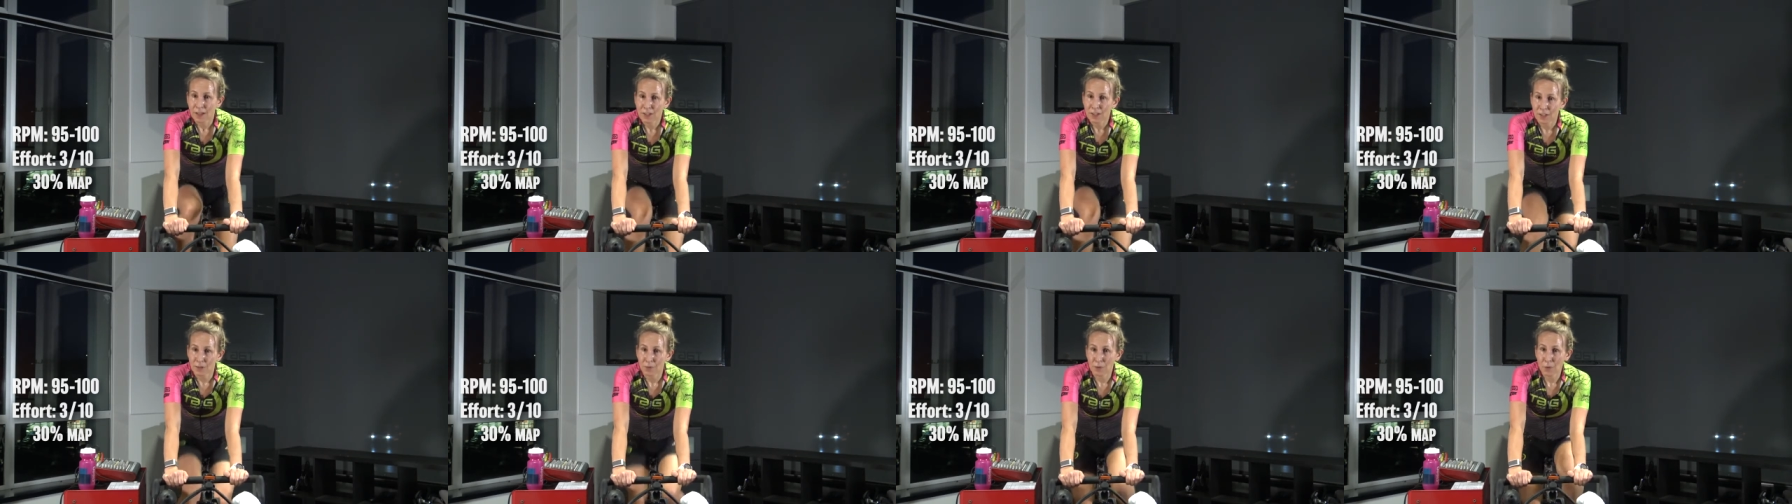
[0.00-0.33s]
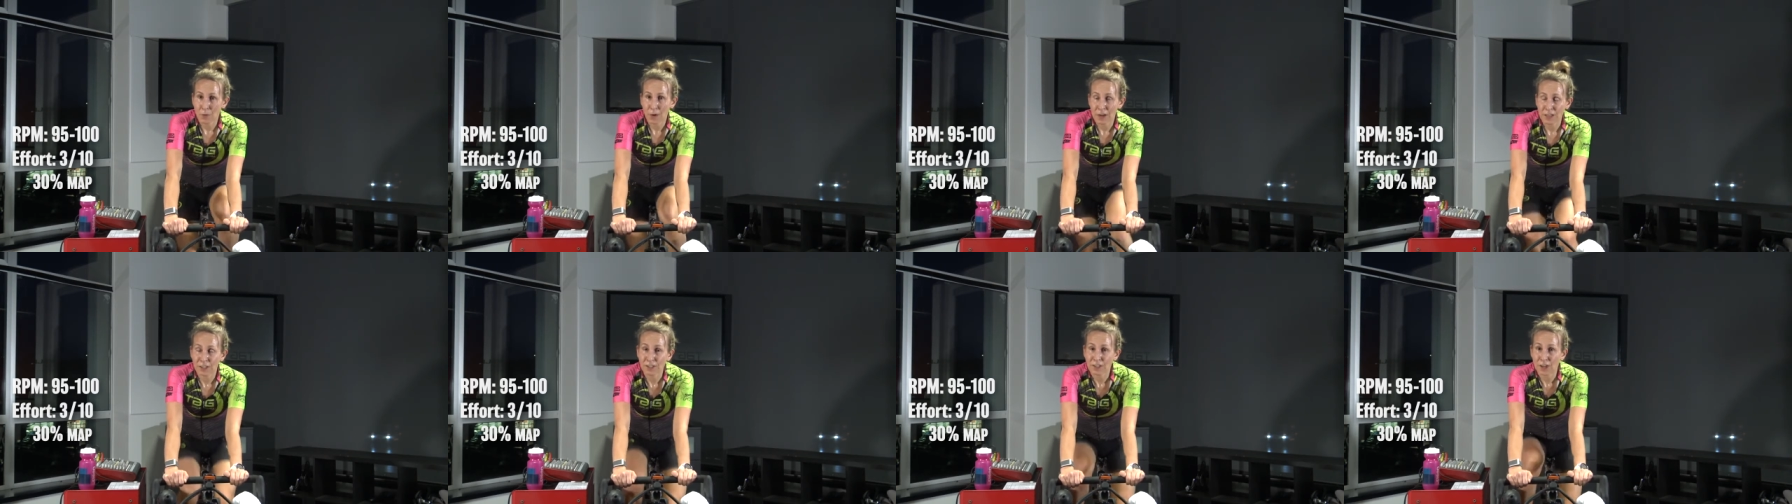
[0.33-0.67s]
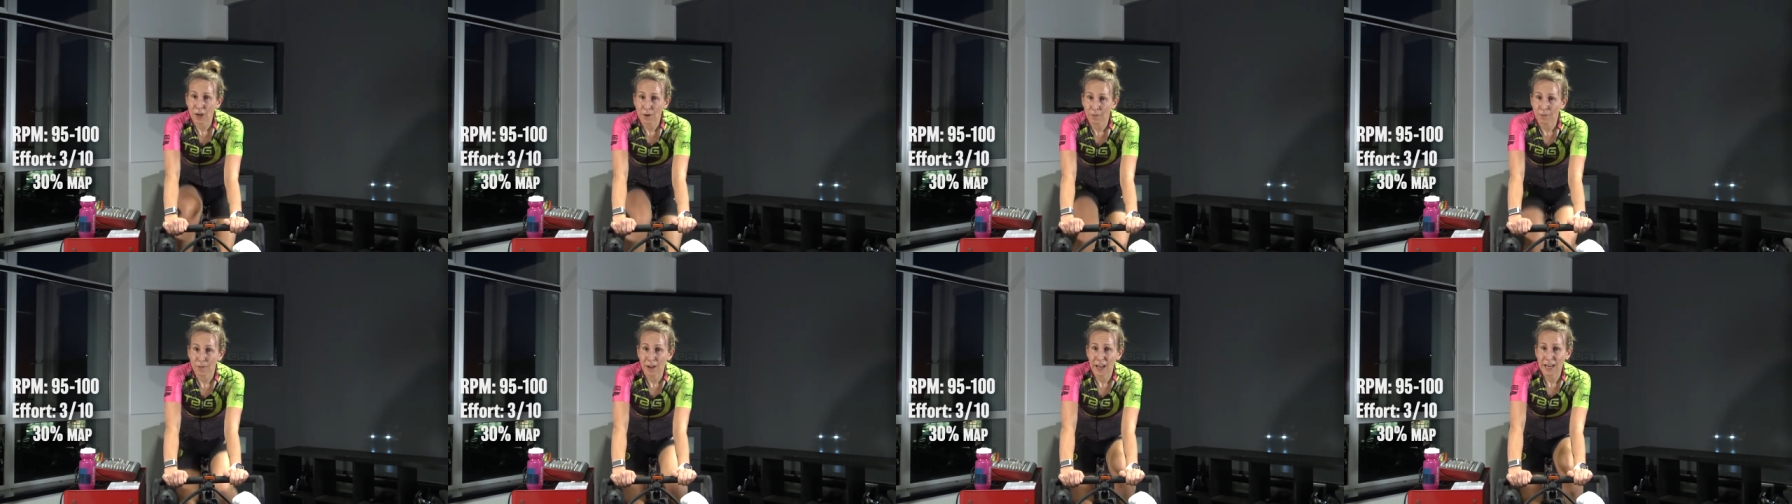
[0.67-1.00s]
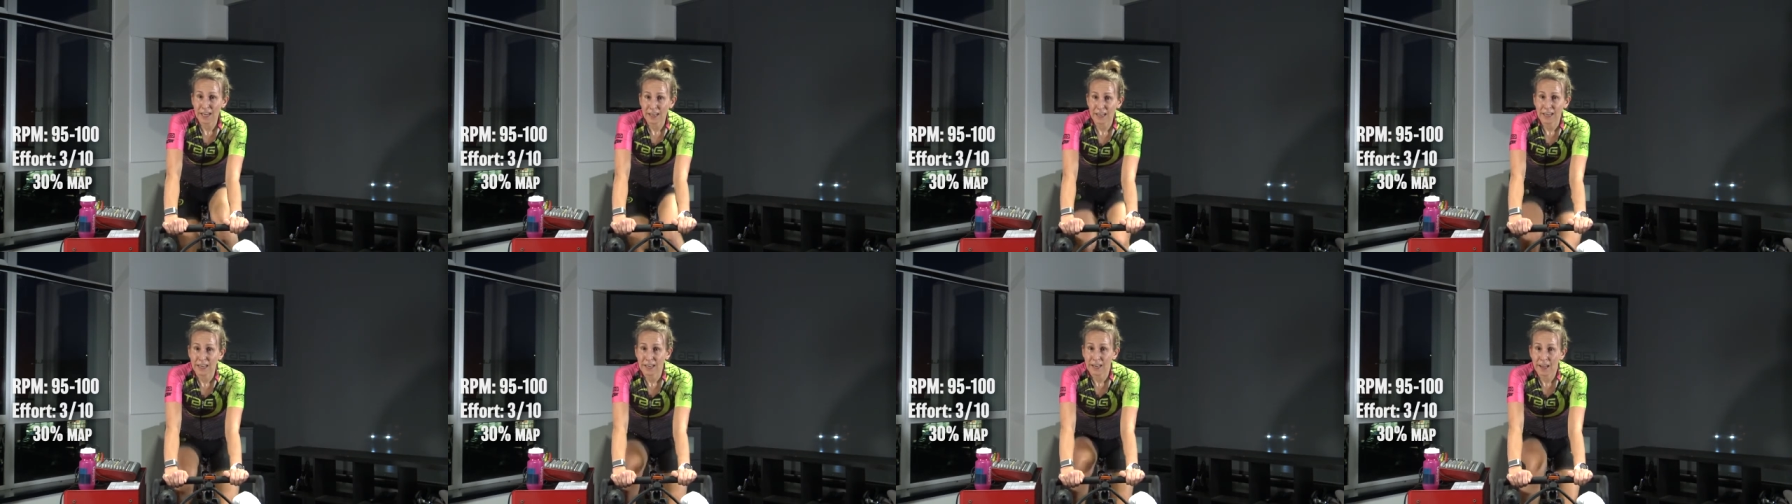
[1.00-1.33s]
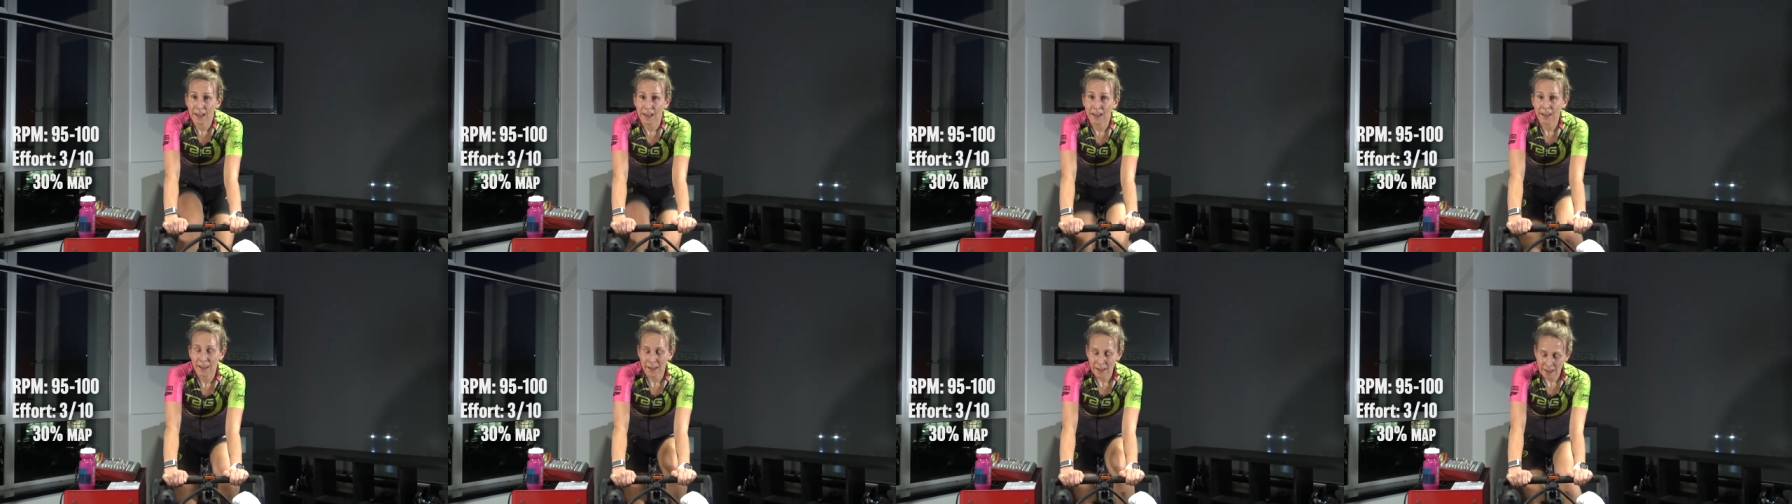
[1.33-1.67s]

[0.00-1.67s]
So if you wanna start finding